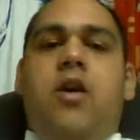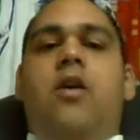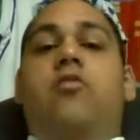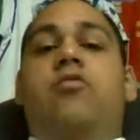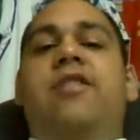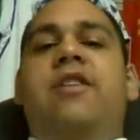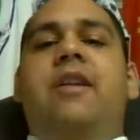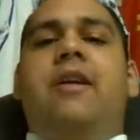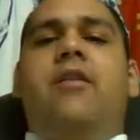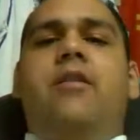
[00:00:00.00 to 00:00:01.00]
recently
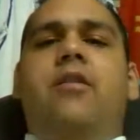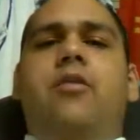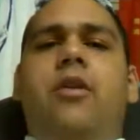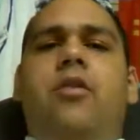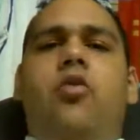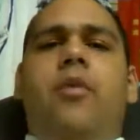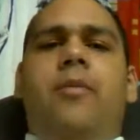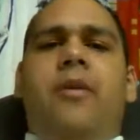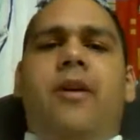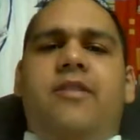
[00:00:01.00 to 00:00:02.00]
concluded Copa America
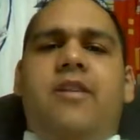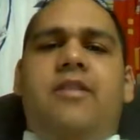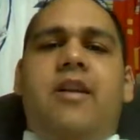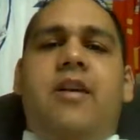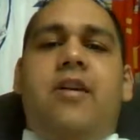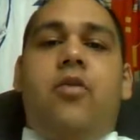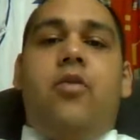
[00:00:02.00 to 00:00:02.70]
Centenario.